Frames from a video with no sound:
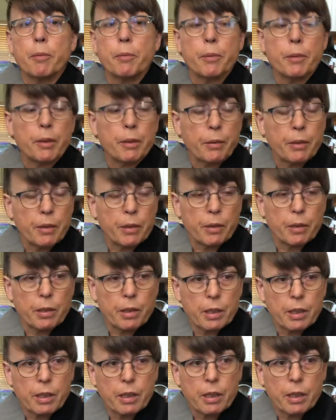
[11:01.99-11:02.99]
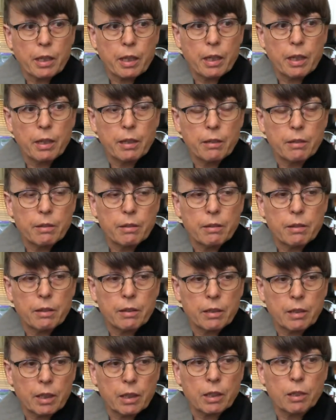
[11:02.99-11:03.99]
when they were here, cut
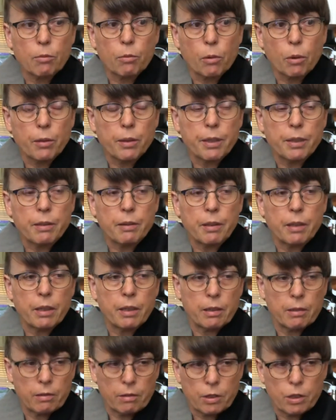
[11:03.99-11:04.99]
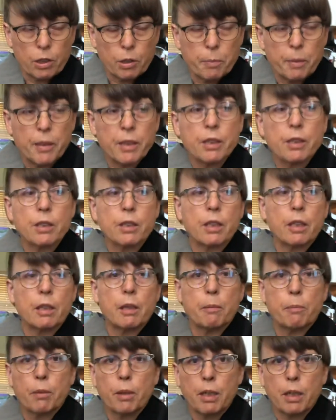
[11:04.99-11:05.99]
the roll in two pieces, and they
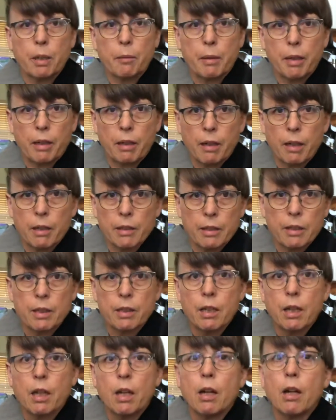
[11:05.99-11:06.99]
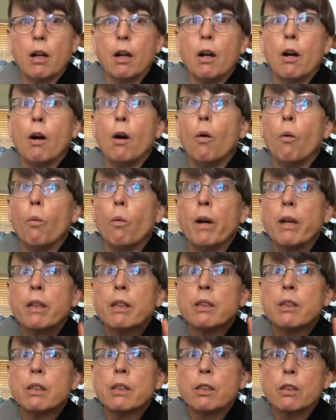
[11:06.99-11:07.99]
put it on my island. What
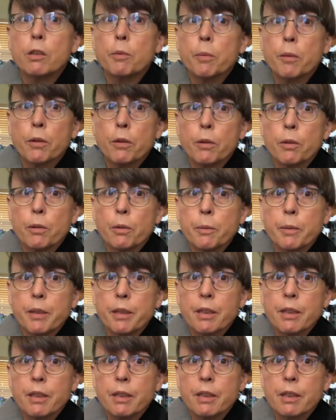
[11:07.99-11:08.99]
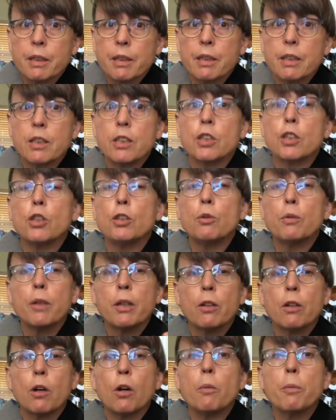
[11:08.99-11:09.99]
is super cool with this is you can
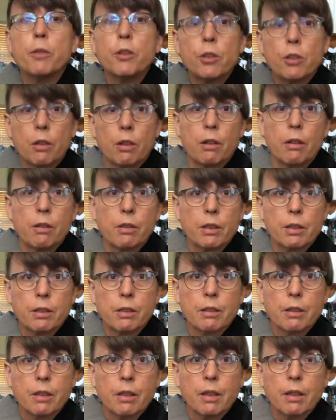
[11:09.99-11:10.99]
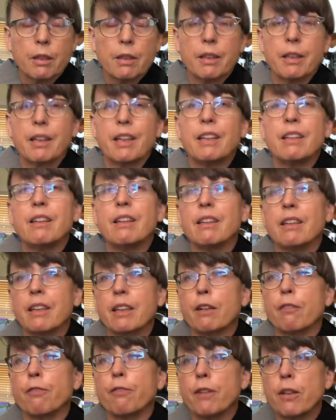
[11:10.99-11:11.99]
open jars. Like
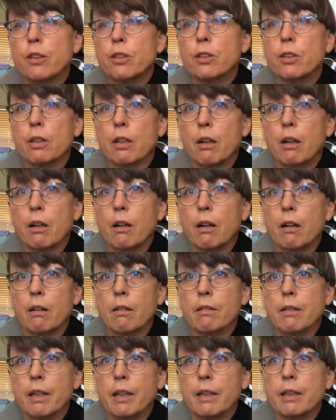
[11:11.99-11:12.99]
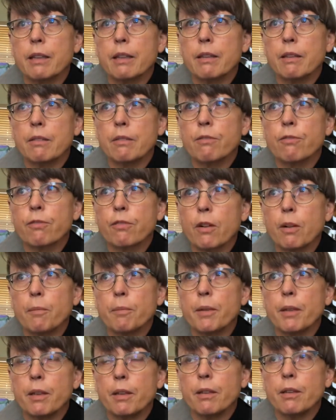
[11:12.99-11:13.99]
a fresh jar, like from
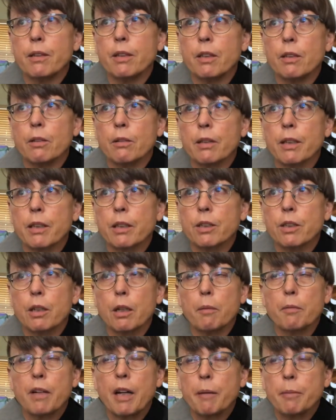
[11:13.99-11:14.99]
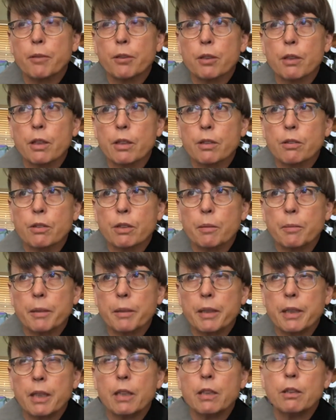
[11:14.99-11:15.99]
the, like a jar of applesauce or something like
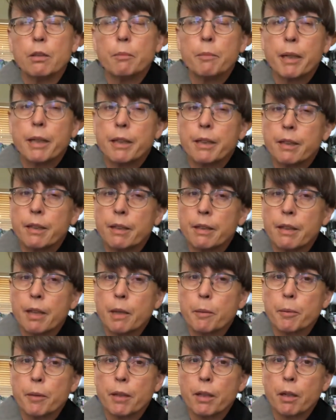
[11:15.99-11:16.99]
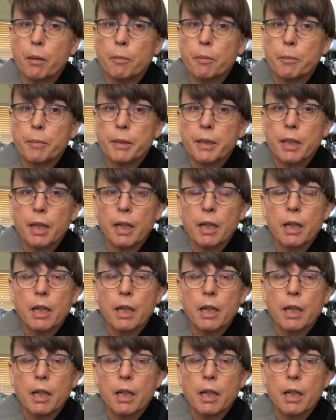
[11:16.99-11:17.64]
that. You might need a neighbor to help you with that.